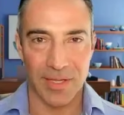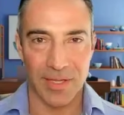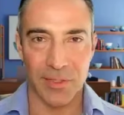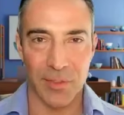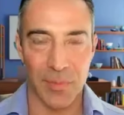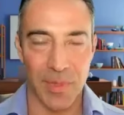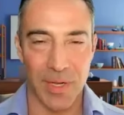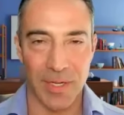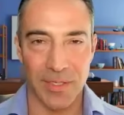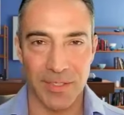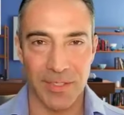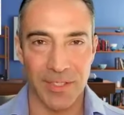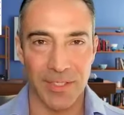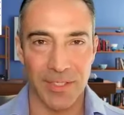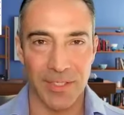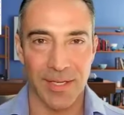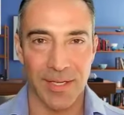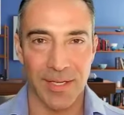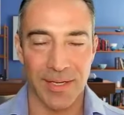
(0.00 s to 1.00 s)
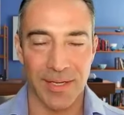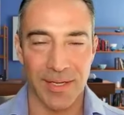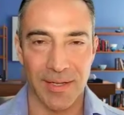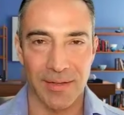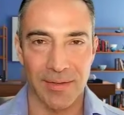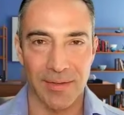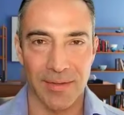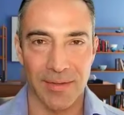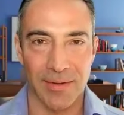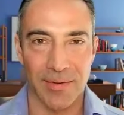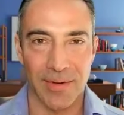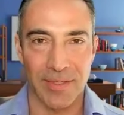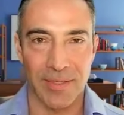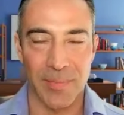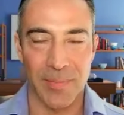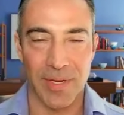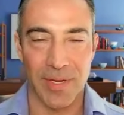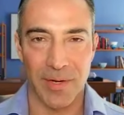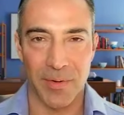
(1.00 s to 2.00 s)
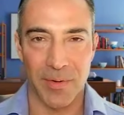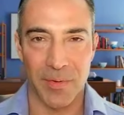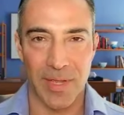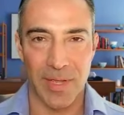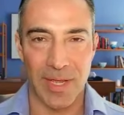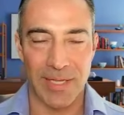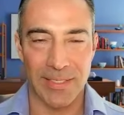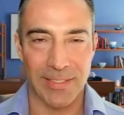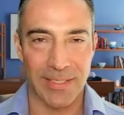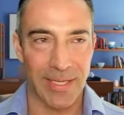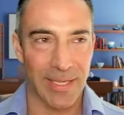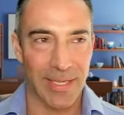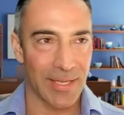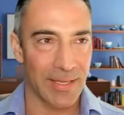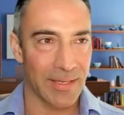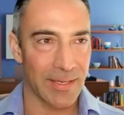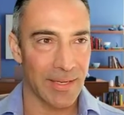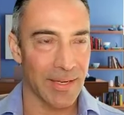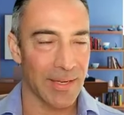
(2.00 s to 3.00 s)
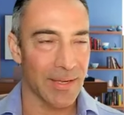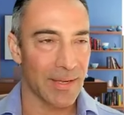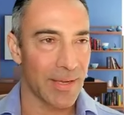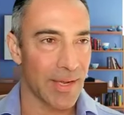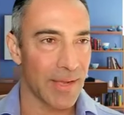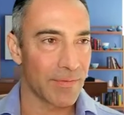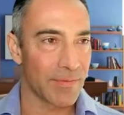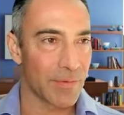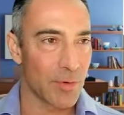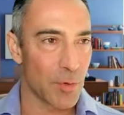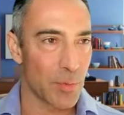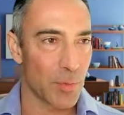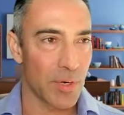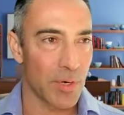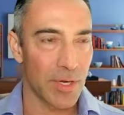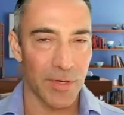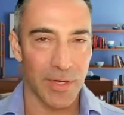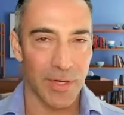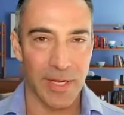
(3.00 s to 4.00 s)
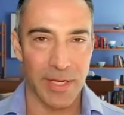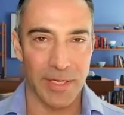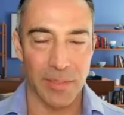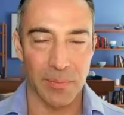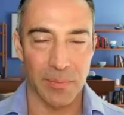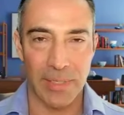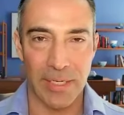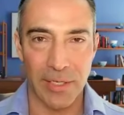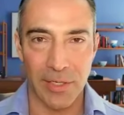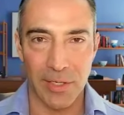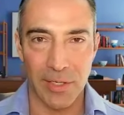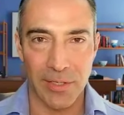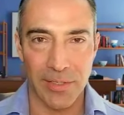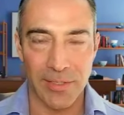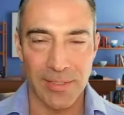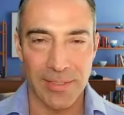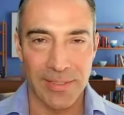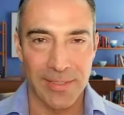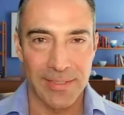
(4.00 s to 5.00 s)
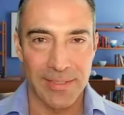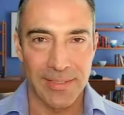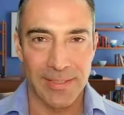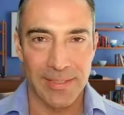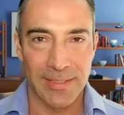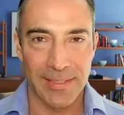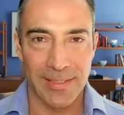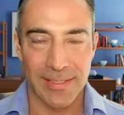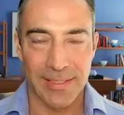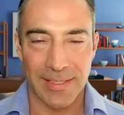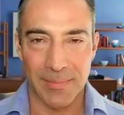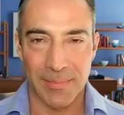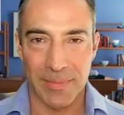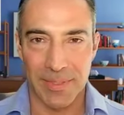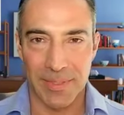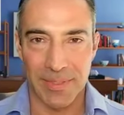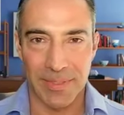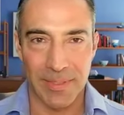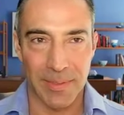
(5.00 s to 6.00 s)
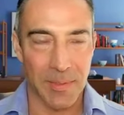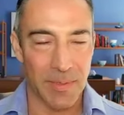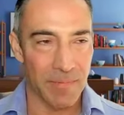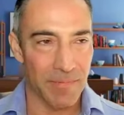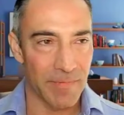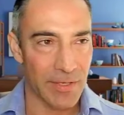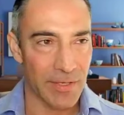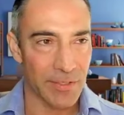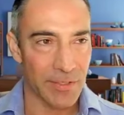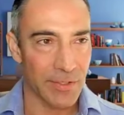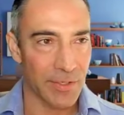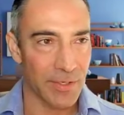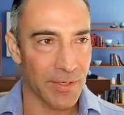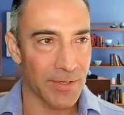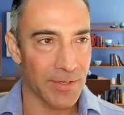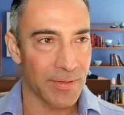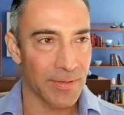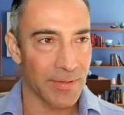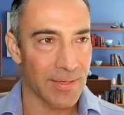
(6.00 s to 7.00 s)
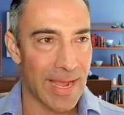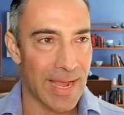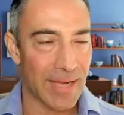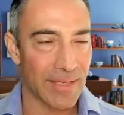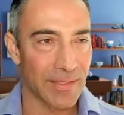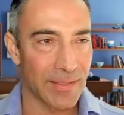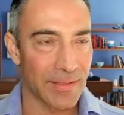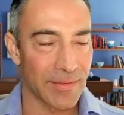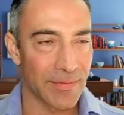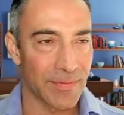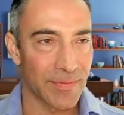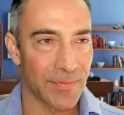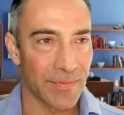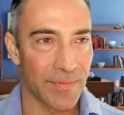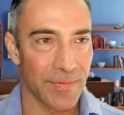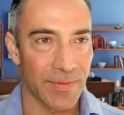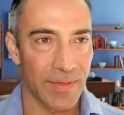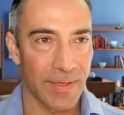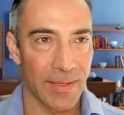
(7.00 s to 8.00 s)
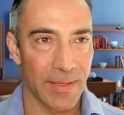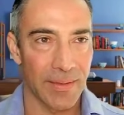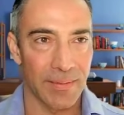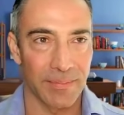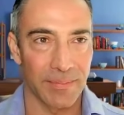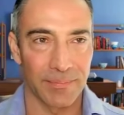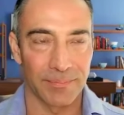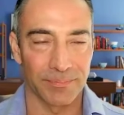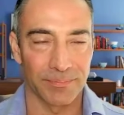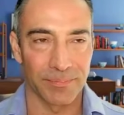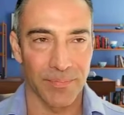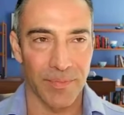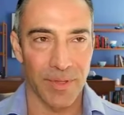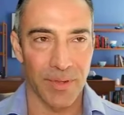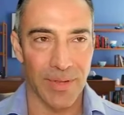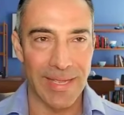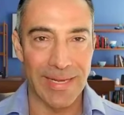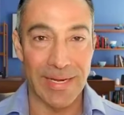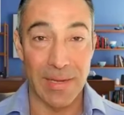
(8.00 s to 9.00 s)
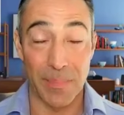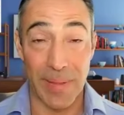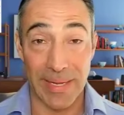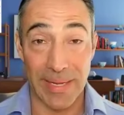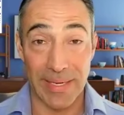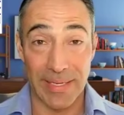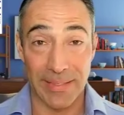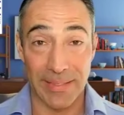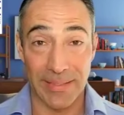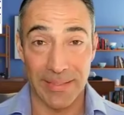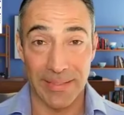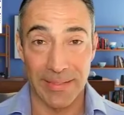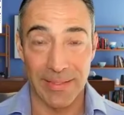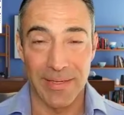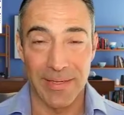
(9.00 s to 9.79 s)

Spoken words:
so much, and great to be here with you guys again. Ivan Oberon, your Kingdom lender. I'm an investor and an active, independent